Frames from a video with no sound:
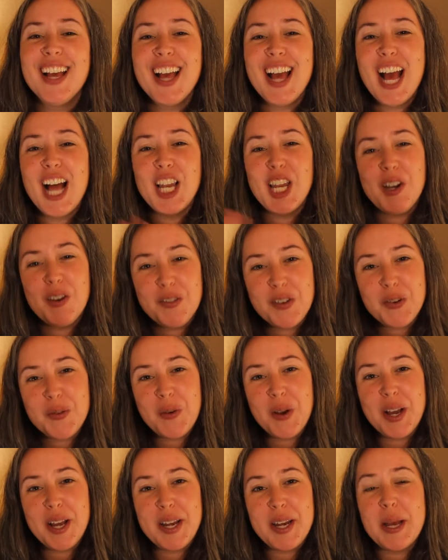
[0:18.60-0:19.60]
Hello
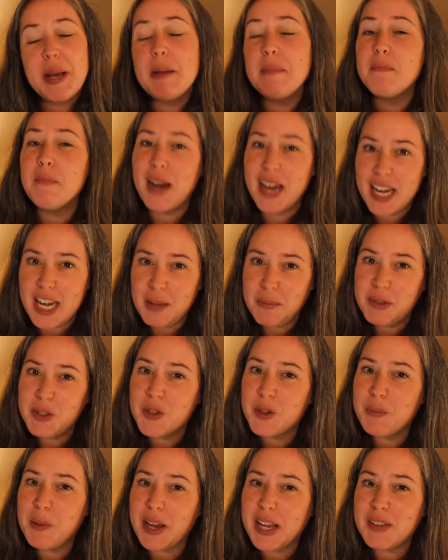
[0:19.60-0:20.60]
everyone, my name is
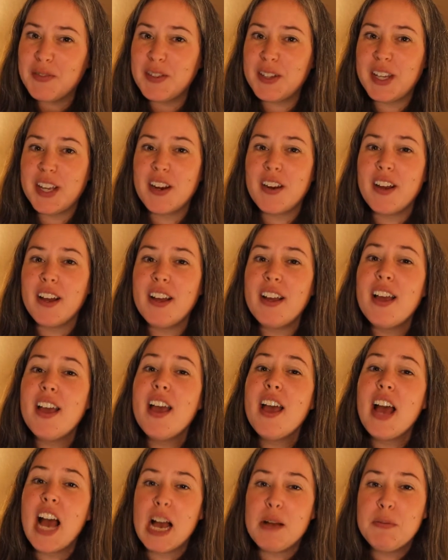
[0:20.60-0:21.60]
Valera.
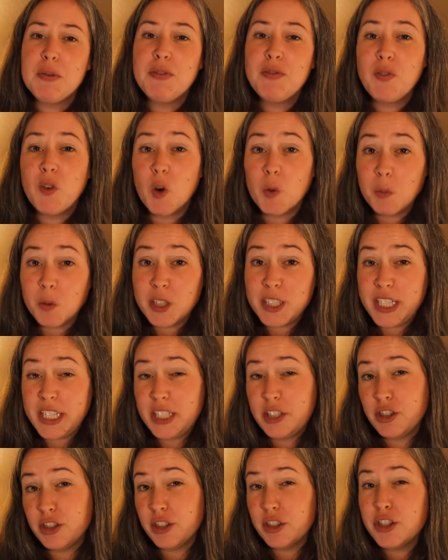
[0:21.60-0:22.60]
I'm a former
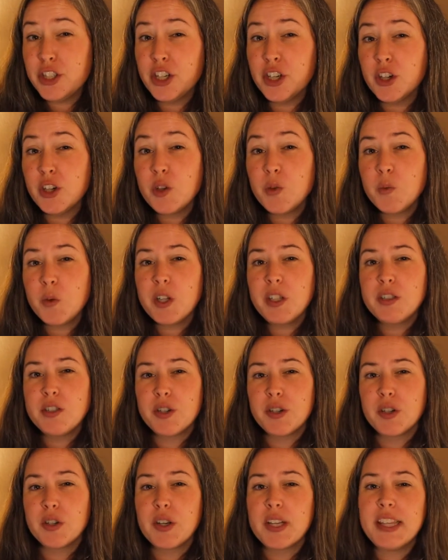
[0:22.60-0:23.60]
teacher turned
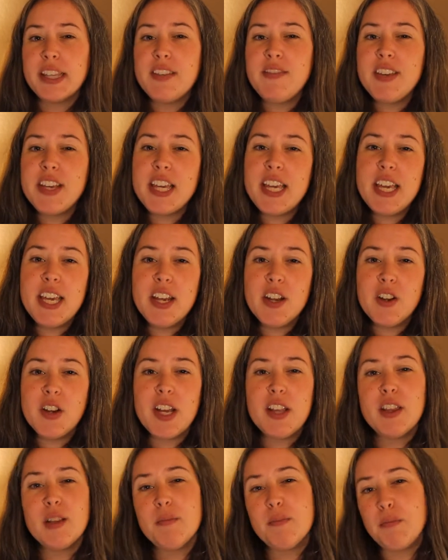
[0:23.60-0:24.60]
realtor living here
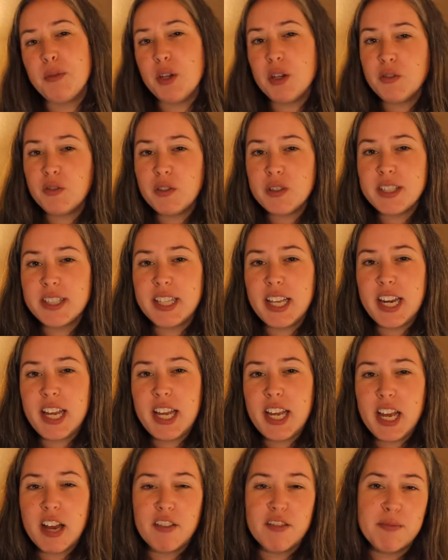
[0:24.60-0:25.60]
in the beautiful
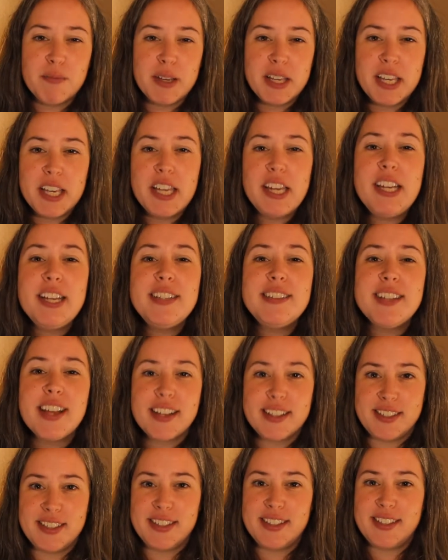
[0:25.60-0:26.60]
city of McKinney,
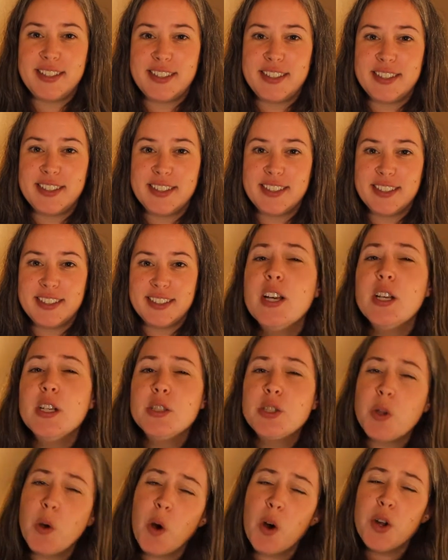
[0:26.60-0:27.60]
Texas.
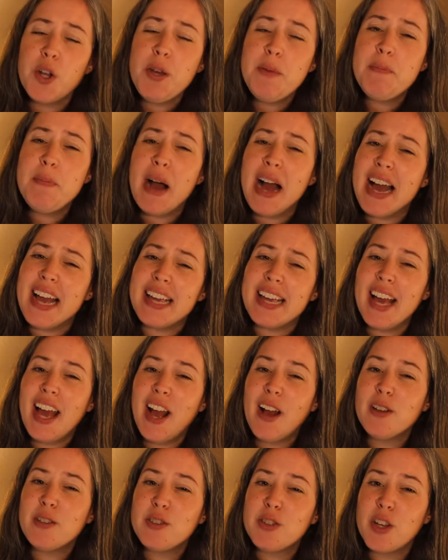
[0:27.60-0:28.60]
So are you buying a
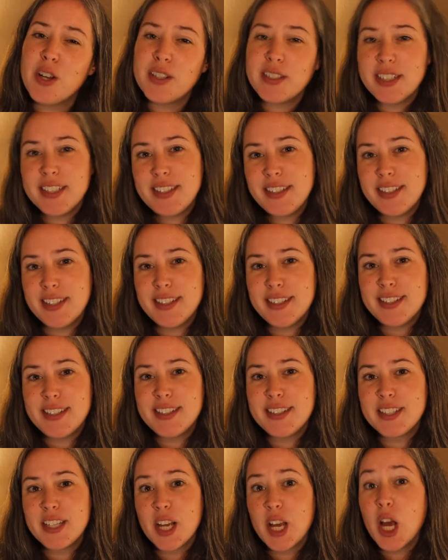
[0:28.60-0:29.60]
house long
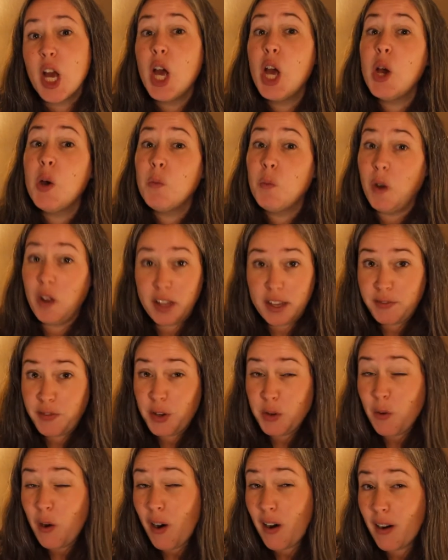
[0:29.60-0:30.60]
distance? Well, if
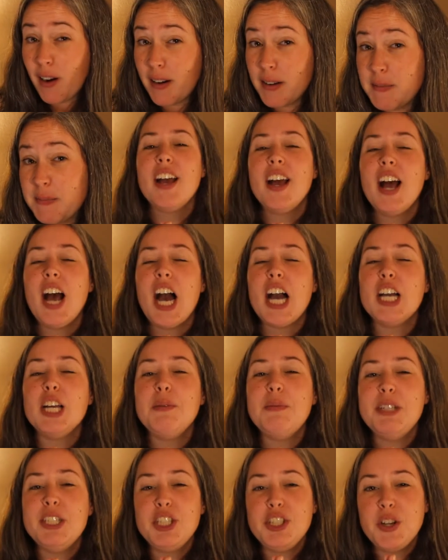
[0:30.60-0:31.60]
you are, I'm going
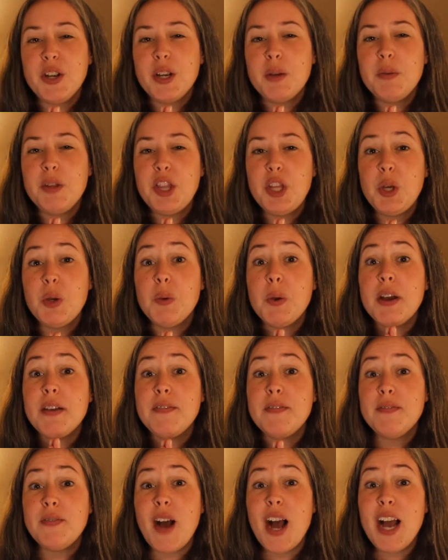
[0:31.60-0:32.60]
to be sharing with you
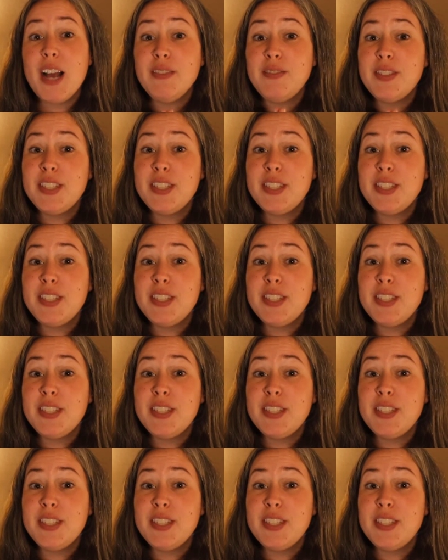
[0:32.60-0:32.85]
5